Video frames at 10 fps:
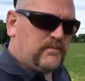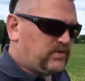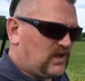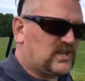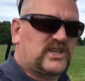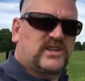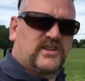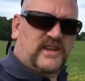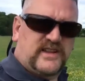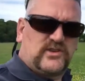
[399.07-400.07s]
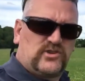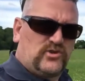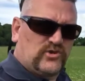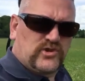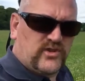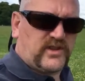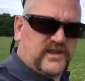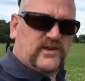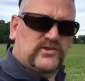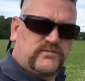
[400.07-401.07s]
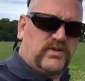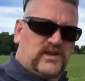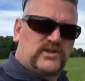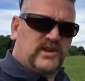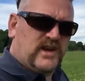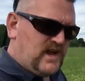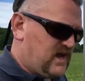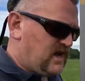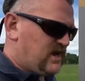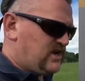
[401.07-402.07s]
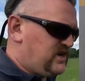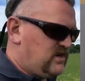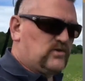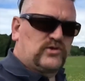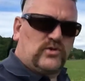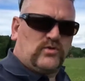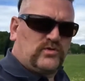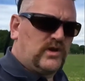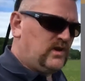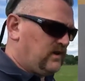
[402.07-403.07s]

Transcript: plus, 3,200, 3,000 plus years old.